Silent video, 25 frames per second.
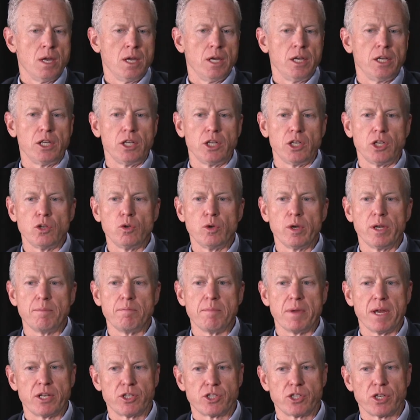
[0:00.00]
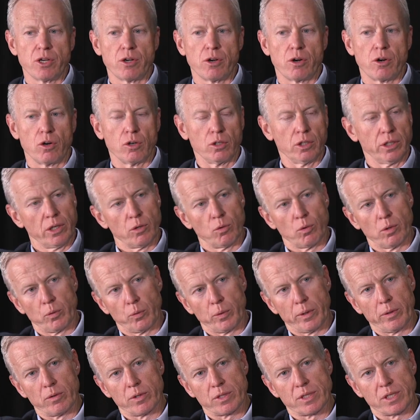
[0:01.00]
You had mentioned earlier
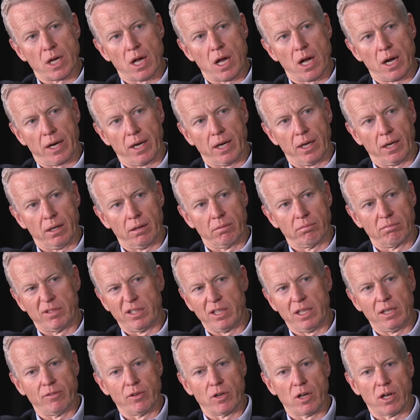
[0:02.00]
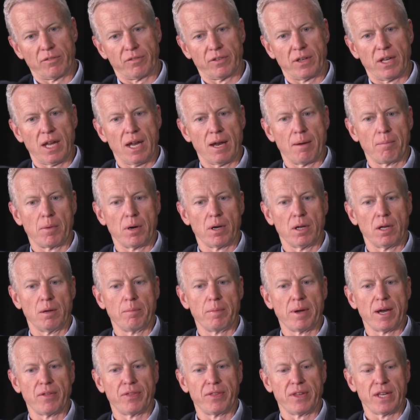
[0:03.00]
when we were talking, even off camera,
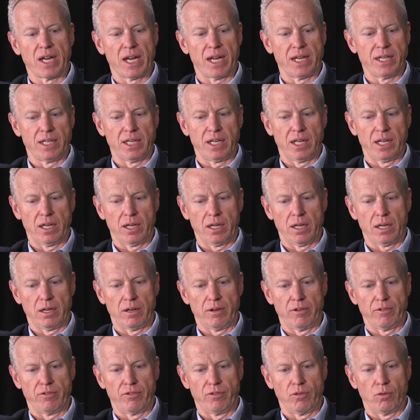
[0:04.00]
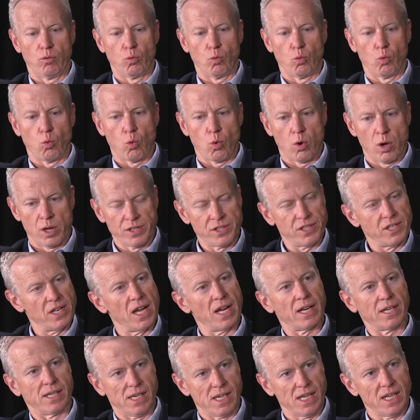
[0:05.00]
about the idea of one
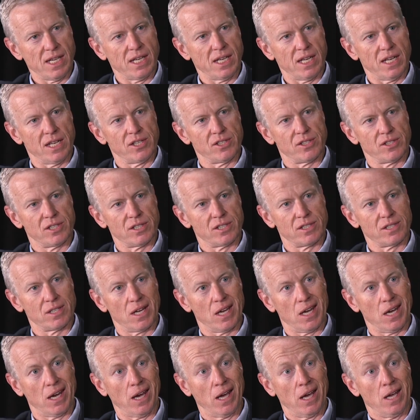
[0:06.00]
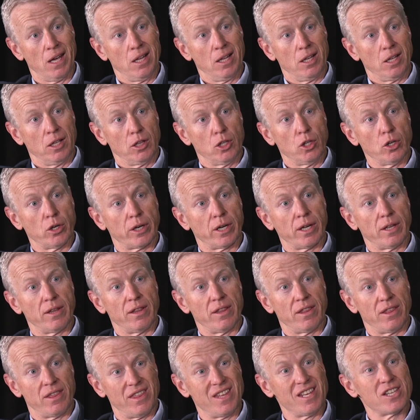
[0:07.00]
technique is to say, look,
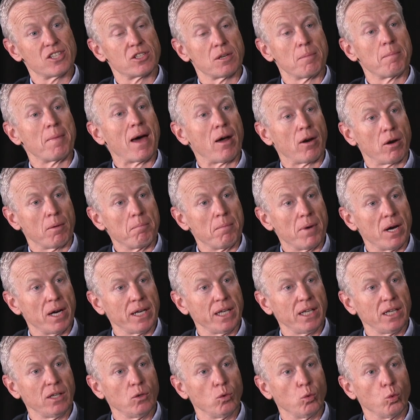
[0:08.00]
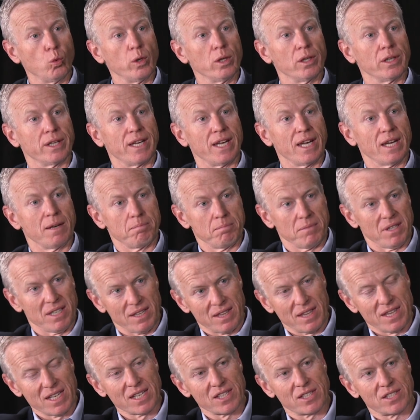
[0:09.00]
this amount of money will get me
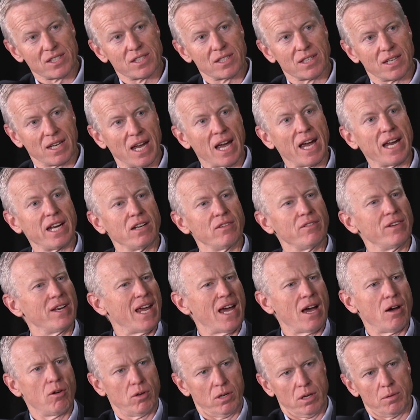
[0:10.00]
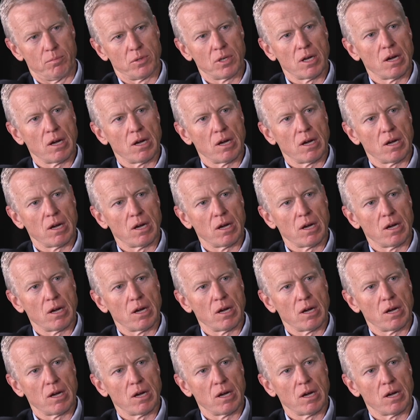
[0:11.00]
this kind of an outcome.